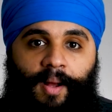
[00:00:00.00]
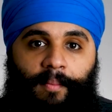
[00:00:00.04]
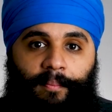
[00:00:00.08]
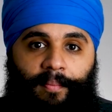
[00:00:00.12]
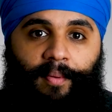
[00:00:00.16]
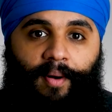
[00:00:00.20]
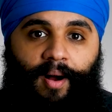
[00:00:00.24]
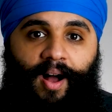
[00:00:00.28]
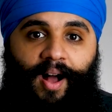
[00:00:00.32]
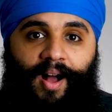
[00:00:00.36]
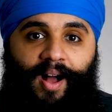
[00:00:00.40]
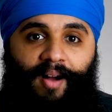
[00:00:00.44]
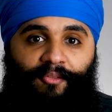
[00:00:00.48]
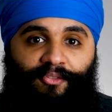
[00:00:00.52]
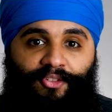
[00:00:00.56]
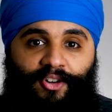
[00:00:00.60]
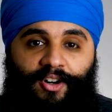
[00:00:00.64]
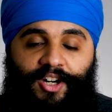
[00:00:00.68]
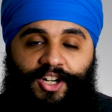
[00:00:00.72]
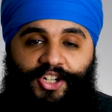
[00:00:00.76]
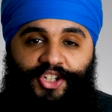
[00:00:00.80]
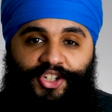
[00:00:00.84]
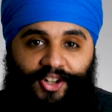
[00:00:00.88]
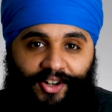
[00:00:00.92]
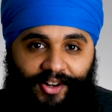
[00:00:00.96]
But
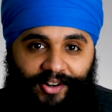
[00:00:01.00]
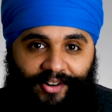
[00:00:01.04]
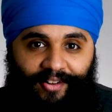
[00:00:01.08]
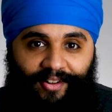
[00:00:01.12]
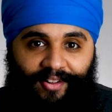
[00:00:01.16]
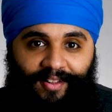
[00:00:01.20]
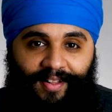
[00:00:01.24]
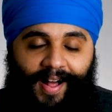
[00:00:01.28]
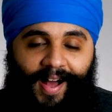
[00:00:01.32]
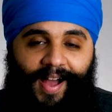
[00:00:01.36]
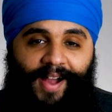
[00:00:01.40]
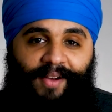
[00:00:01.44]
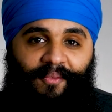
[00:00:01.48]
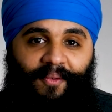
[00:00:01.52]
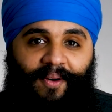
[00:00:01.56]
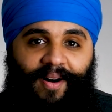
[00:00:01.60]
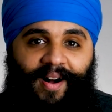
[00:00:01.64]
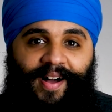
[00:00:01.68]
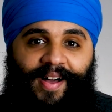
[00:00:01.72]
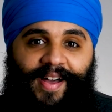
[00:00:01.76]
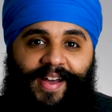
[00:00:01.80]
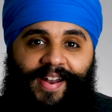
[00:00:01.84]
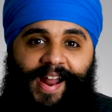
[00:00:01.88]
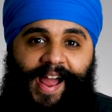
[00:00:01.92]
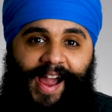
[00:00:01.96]
for a journal, I
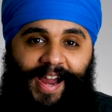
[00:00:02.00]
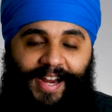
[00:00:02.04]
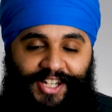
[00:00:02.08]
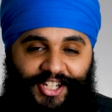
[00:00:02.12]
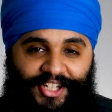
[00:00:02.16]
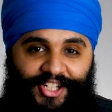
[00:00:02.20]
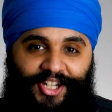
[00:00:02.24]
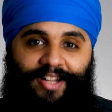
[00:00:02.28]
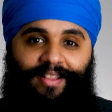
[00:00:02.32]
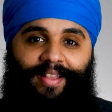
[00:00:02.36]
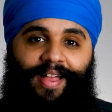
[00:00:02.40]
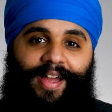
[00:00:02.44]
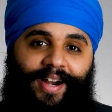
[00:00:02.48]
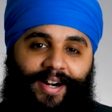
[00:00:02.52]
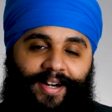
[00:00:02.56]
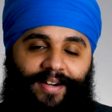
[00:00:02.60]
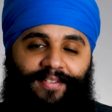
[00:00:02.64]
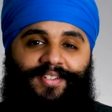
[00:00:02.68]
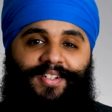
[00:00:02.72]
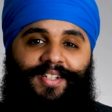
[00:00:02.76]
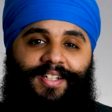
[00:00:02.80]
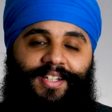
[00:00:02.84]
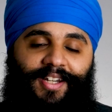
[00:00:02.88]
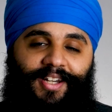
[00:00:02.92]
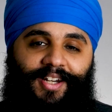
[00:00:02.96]
want an extra layer
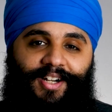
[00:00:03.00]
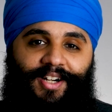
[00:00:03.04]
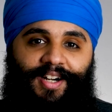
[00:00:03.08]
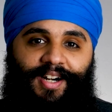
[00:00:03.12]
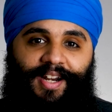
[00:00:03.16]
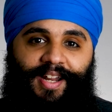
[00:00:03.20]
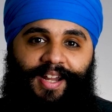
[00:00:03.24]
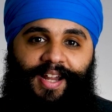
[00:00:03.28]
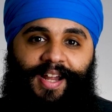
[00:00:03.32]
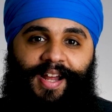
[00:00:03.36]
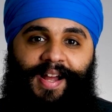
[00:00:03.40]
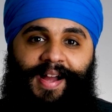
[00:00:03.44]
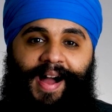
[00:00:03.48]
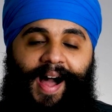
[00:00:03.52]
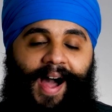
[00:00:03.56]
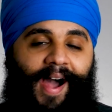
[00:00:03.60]
of security.